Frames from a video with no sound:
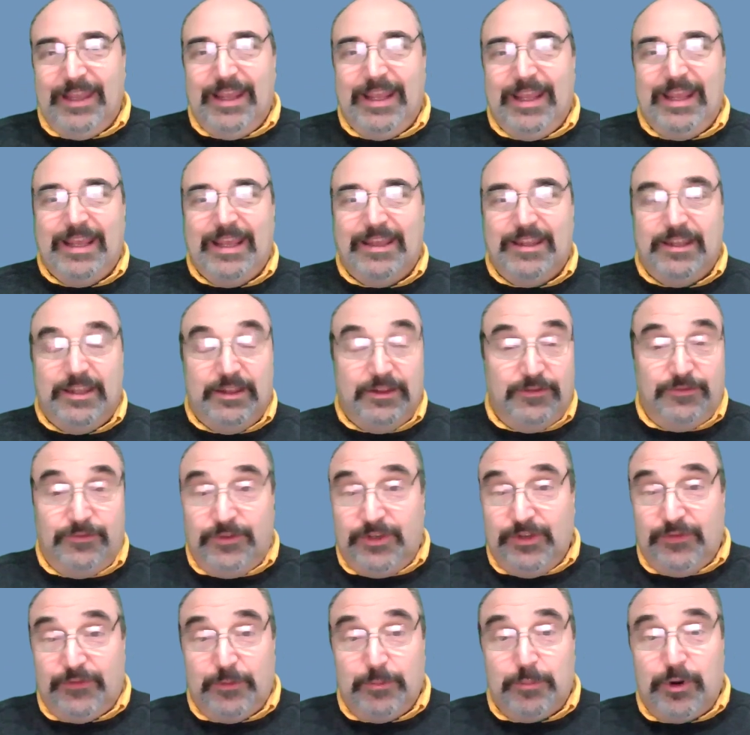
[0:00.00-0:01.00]
in
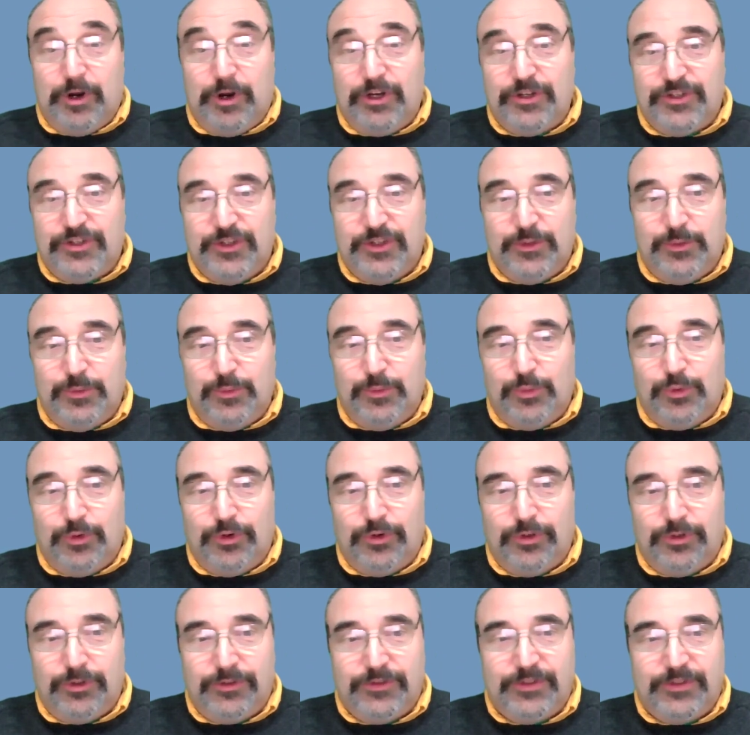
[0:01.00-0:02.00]
different parts of the
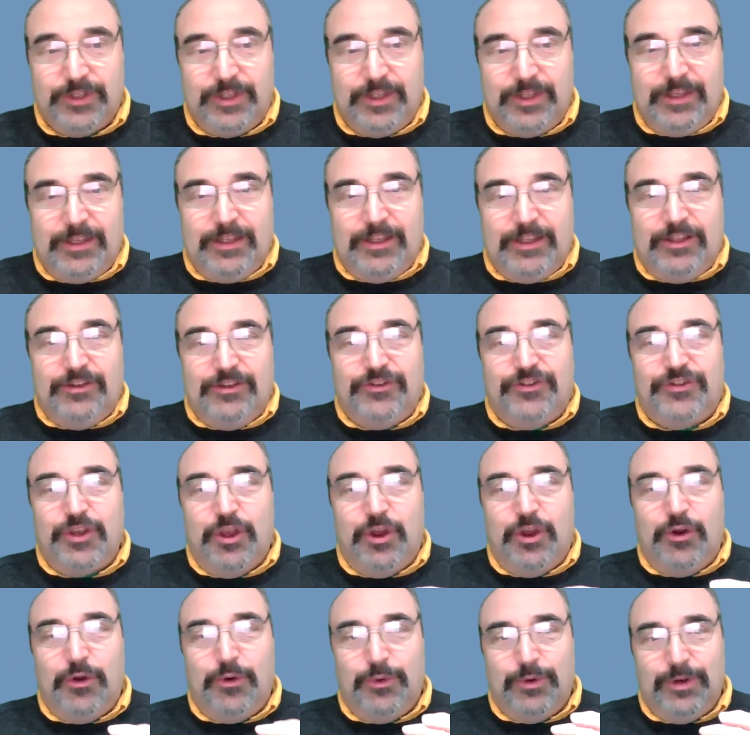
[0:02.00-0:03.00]
world.
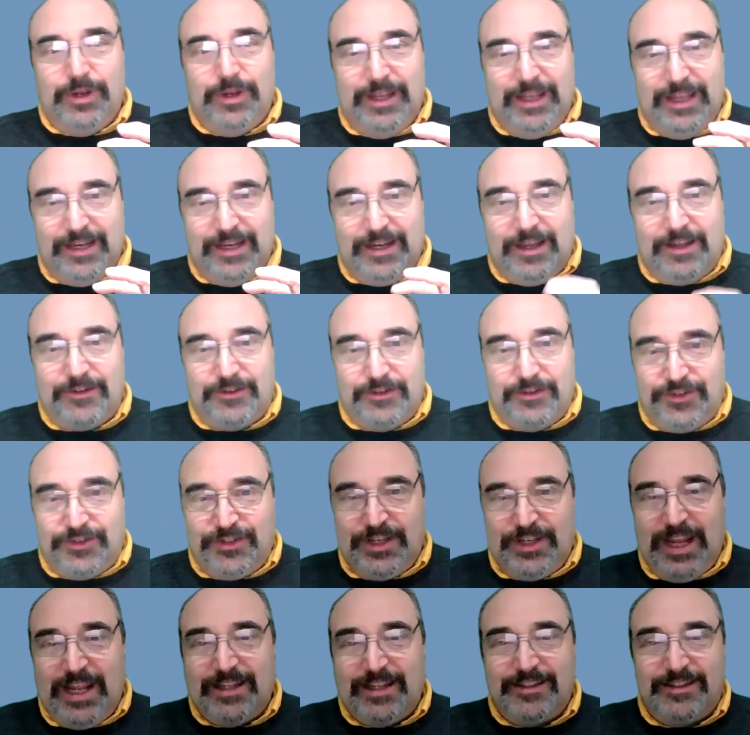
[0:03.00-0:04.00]
So it
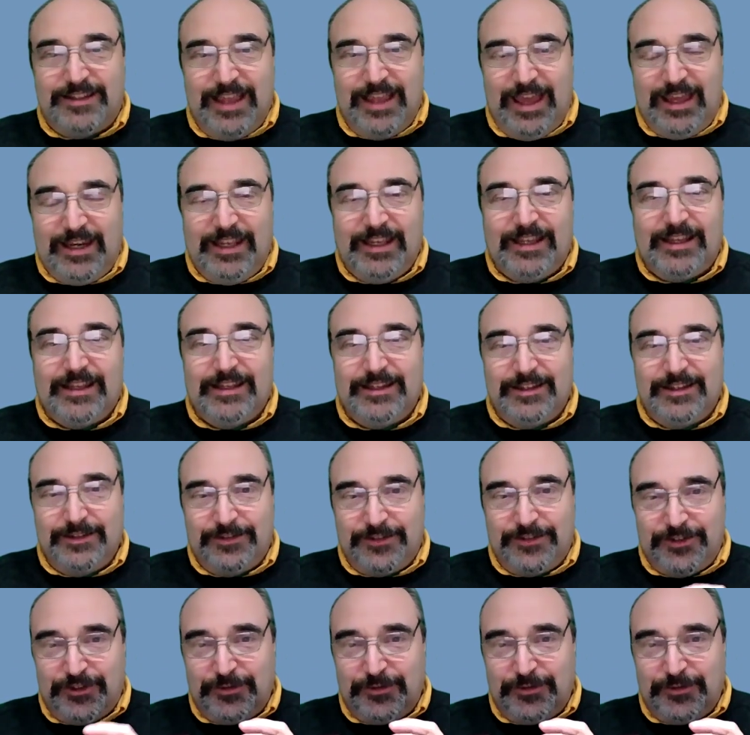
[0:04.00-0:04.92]
understands that. It can